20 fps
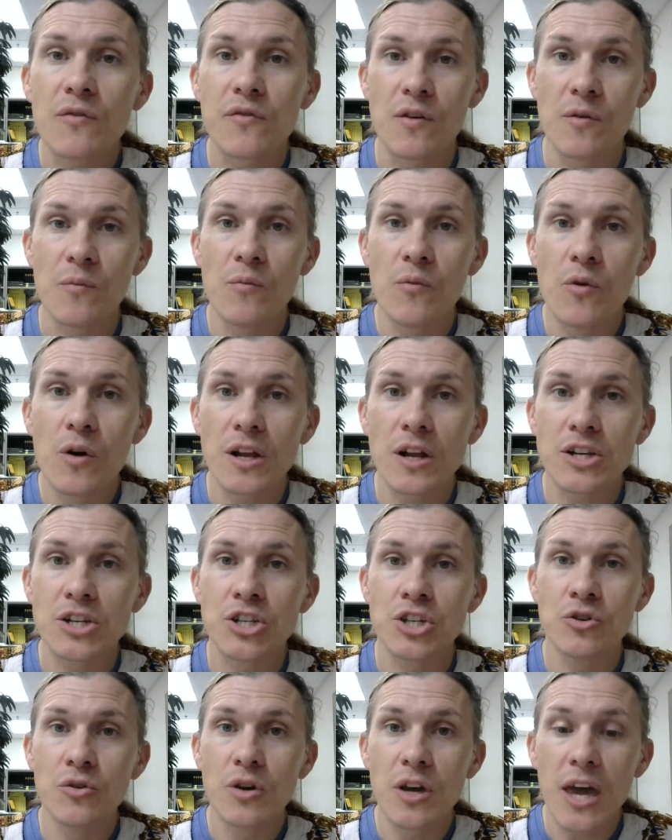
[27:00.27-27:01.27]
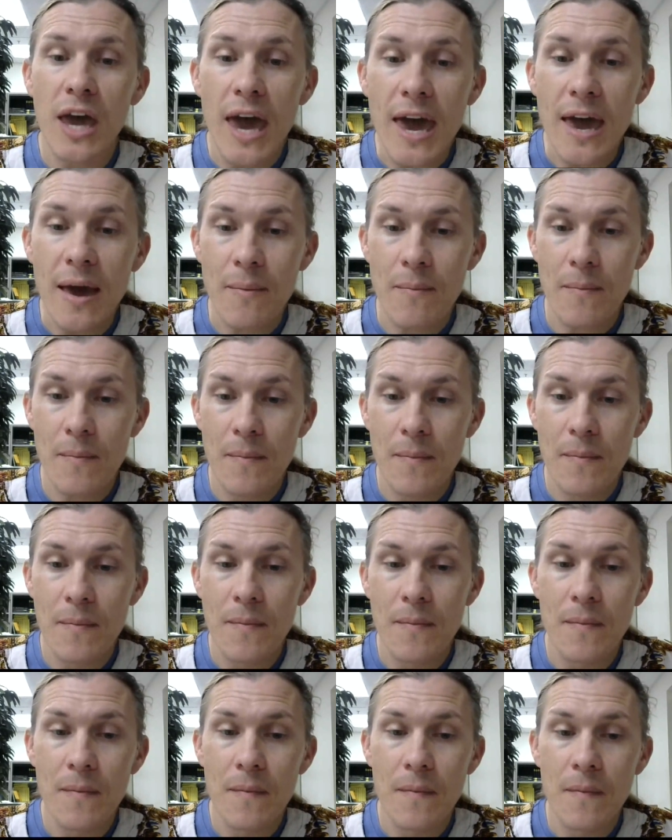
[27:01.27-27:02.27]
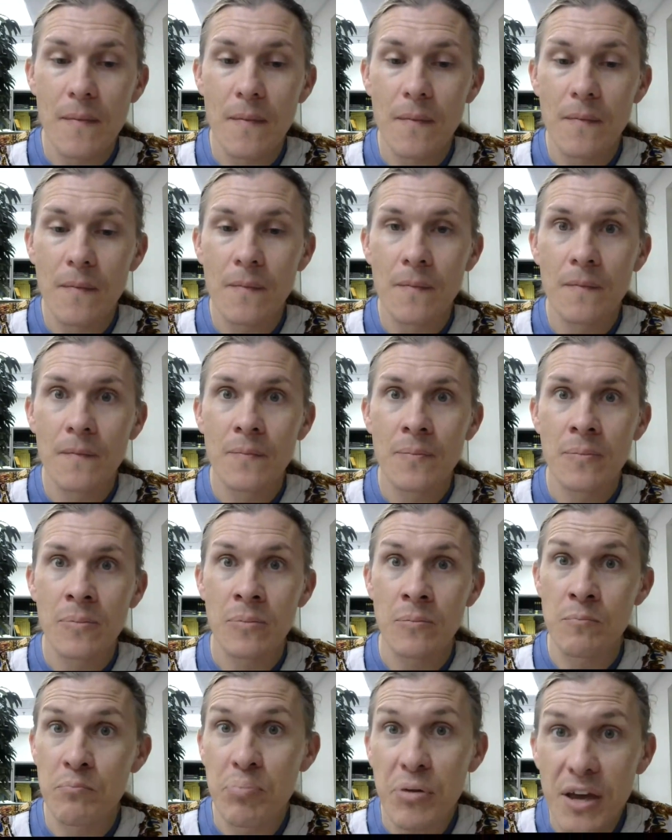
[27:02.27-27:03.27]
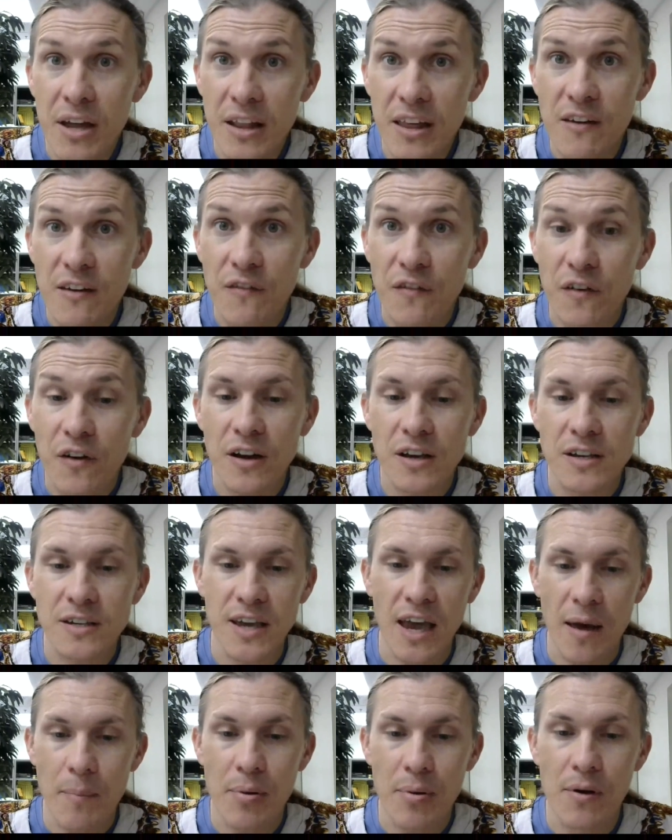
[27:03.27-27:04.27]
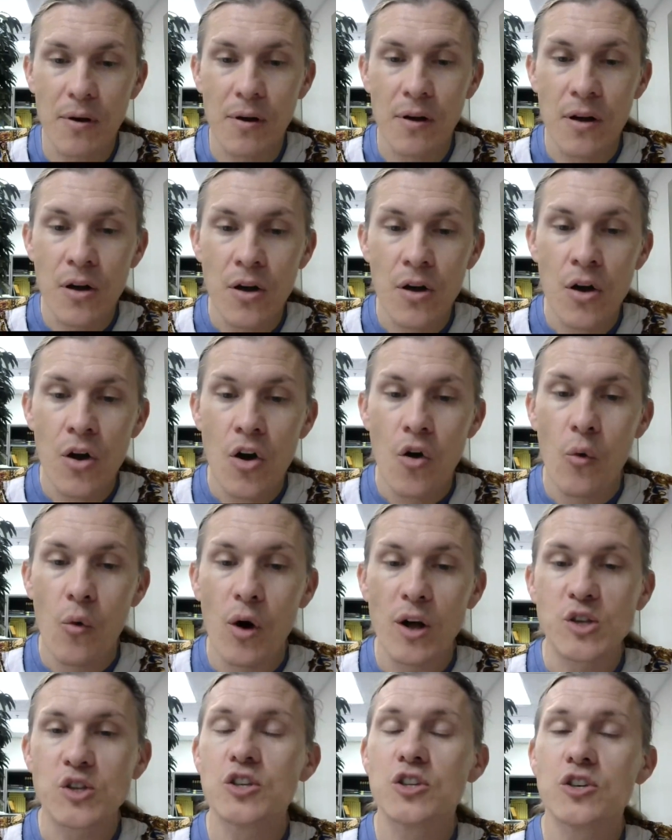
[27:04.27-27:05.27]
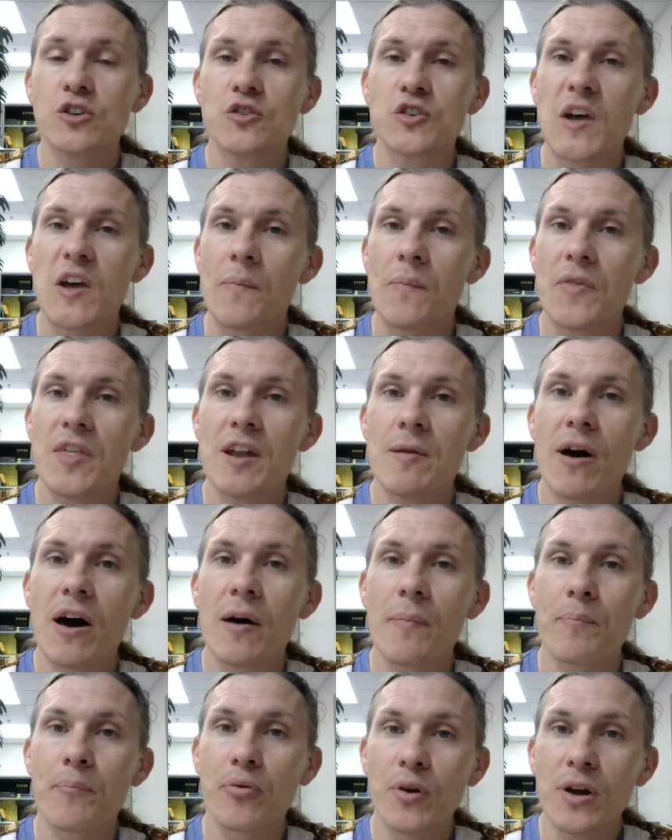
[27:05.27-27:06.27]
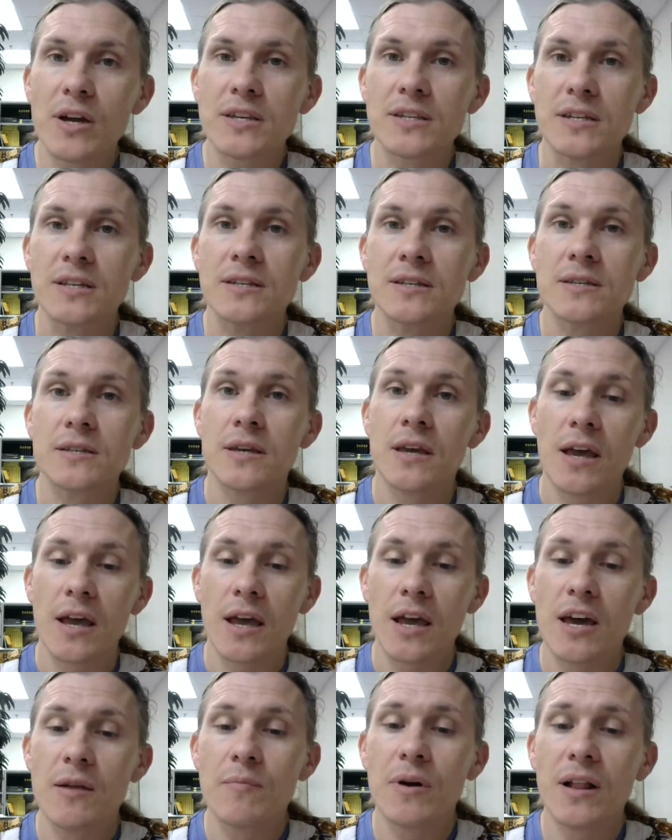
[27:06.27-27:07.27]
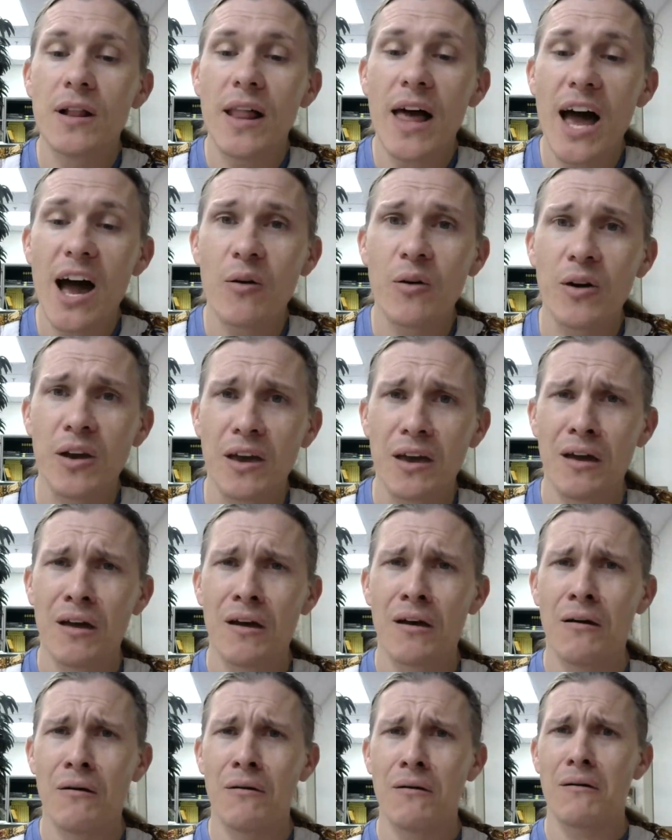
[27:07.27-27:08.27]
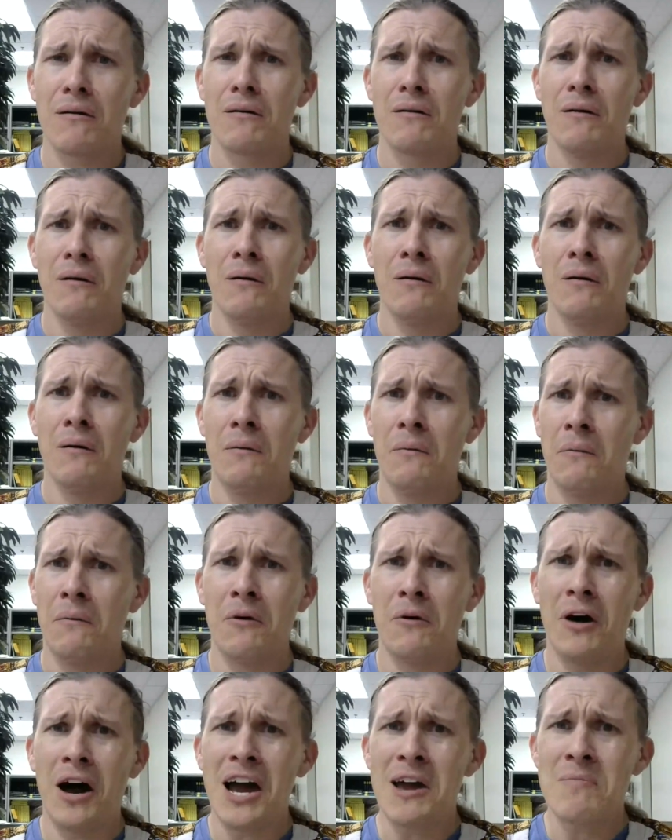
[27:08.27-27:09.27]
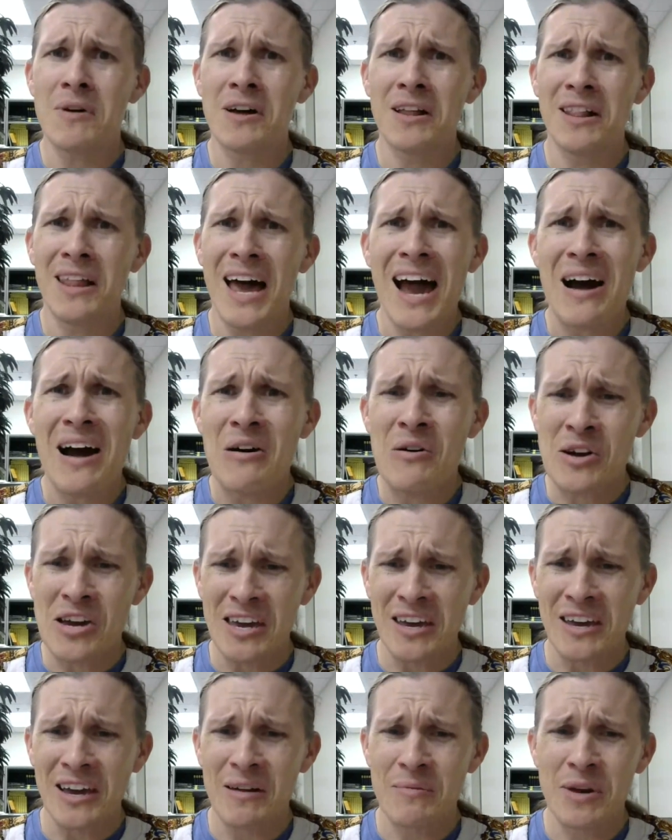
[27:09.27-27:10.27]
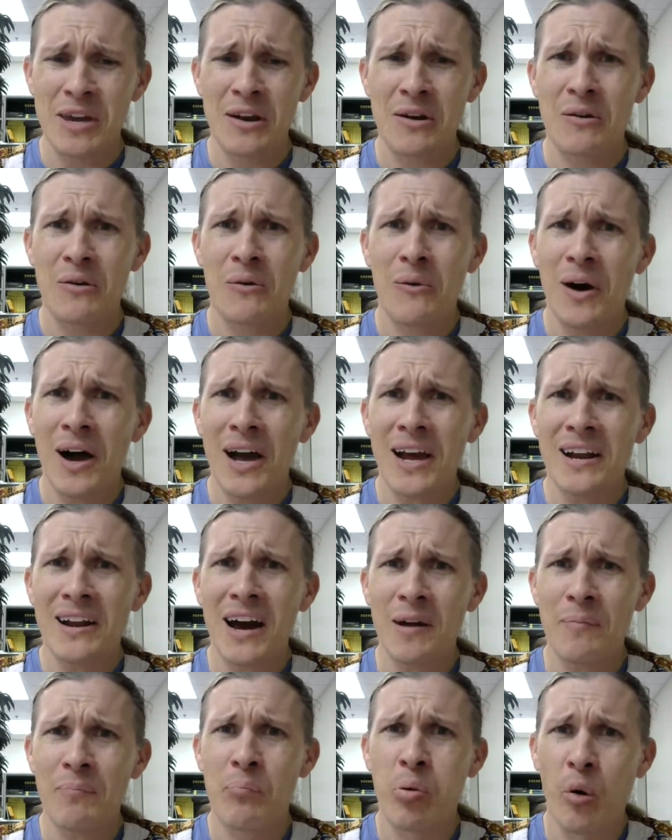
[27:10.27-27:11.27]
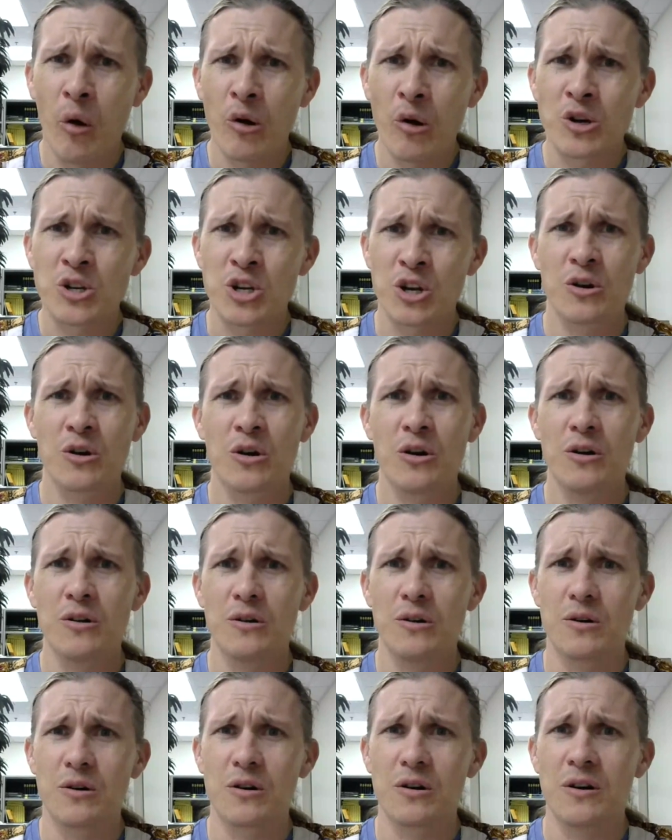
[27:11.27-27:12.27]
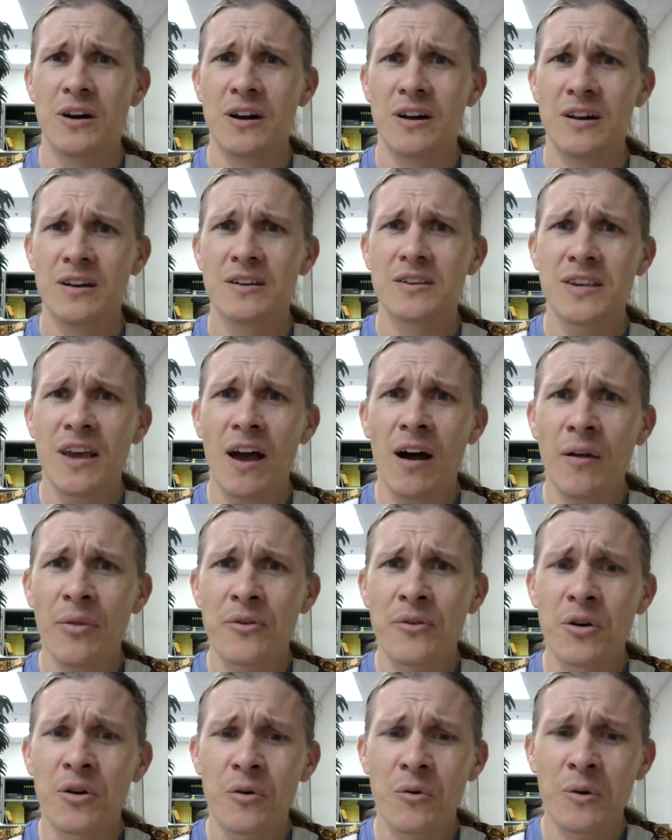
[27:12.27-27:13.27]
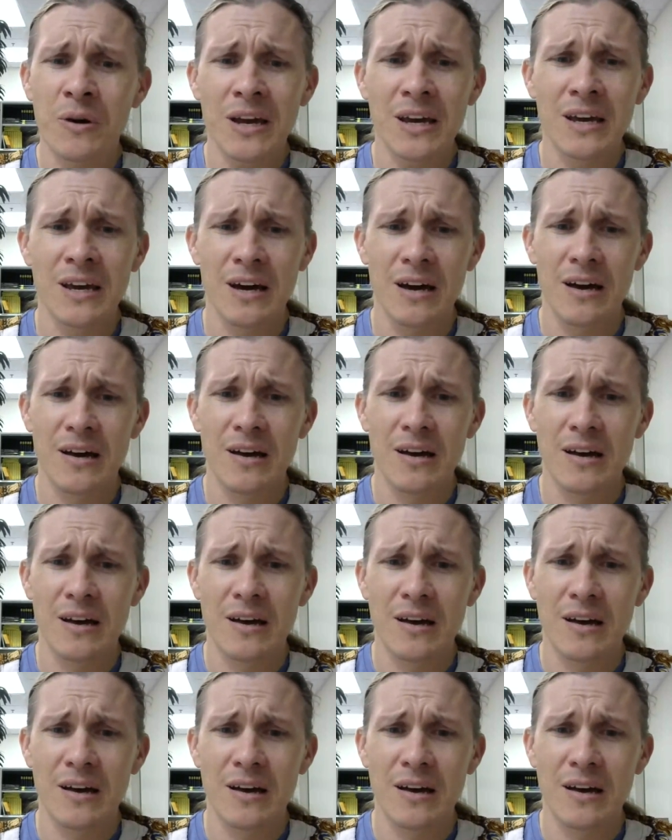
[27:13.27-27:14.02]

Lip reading: from which you came. Billy, for example, wants to do something about prisons in Malawi. Well, why Malawi? I mean, why not Portugal or South Korea?